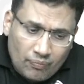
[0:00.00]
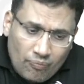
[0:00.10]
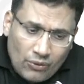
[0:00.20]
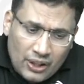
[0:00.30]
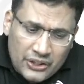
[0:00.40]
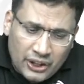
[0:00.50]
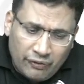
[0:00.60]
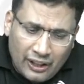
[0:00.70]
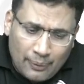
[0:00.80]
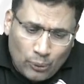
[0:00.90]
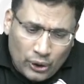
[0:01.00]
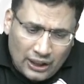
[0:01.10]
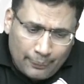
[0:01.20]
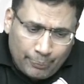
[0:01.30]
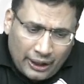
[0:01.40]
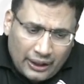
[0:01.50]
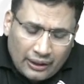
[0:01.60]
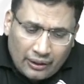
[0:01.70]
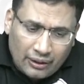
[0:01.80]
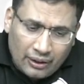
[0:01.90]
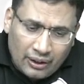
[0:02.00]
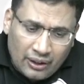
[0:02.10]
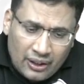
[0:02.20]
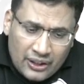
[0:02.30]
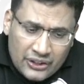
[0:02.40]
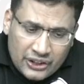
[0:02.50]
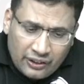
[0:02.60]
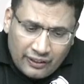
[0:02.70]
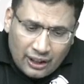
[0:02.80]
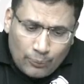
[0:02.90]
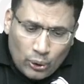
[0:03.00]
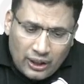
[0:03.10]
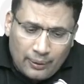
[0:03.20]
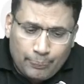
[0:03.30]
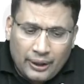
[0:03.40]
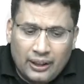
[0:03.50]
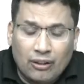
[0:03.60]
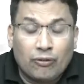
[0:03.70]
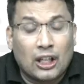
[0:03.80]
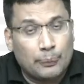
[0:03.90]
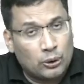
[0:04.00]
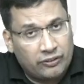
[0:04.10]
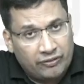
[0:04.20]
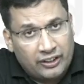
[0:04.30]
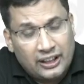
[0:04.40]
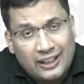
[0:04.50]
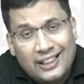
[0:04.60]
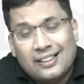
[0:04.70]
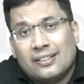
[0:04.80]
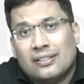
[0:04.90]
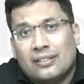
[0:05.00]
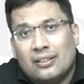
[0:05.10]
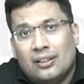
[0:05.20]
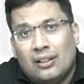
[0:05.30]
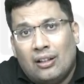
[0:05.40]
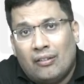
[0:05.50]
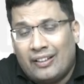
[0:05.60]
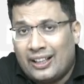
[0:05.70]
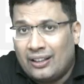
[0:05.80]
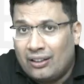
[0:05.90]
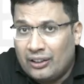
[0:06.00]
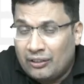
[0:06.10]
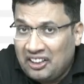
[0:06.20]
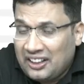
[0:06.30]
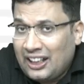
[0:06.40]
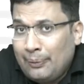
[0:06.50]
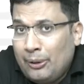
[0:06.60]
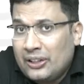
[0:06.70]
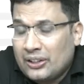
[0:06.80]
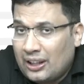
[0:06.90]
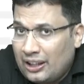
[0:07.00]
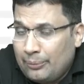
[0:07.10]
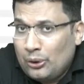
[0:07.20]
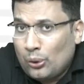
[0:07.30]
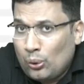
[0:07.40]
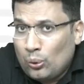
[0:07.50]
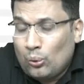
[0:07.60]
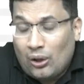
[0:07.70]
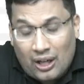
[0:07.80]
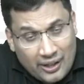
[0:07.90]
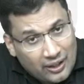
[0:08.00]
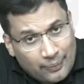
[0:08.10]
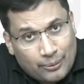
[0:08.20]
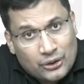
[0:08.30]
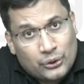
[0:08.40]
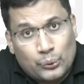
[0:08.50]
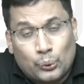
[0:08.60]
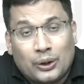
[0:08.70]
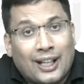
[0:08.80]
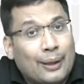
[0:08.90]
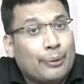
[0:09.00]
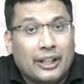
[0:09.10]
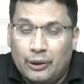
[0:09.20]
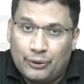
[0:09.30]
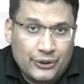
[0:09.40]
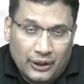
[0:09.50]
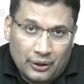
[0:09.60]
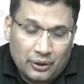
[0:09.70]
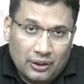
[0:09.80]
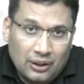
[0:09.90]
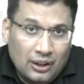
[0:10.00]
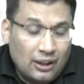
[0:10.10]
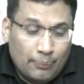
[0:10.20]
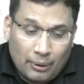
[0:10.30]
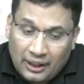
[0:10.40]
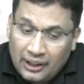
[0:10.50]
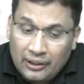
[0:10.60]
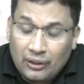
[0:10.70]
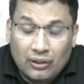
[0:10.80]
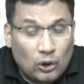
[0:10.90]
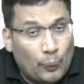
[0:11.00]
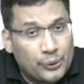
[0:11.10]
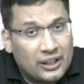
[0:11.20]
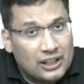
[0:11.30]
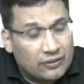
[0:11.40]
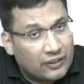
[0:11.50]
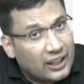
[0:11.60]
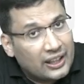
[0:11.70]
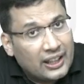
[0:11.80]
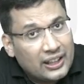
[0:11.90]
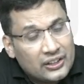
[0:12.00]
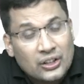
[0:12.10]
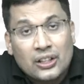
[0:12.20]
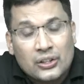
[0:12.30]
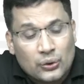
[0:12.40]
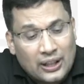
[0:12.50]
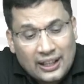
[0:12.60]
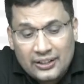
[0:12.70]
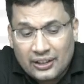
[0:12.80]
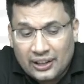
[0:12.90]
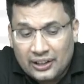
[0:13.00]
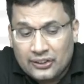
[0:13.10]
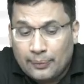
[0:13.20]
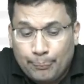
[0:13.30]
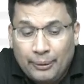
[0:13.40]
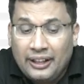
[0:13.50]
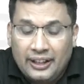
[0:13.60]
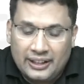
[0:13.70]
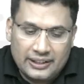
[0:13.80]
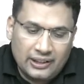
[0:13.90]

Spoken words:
severe bodily pain. Severe bodily pain for about 15 days when the victim is unable to do ordinary pursuit can be grievous hurt. But here the option is 5 days. So the answer is B is the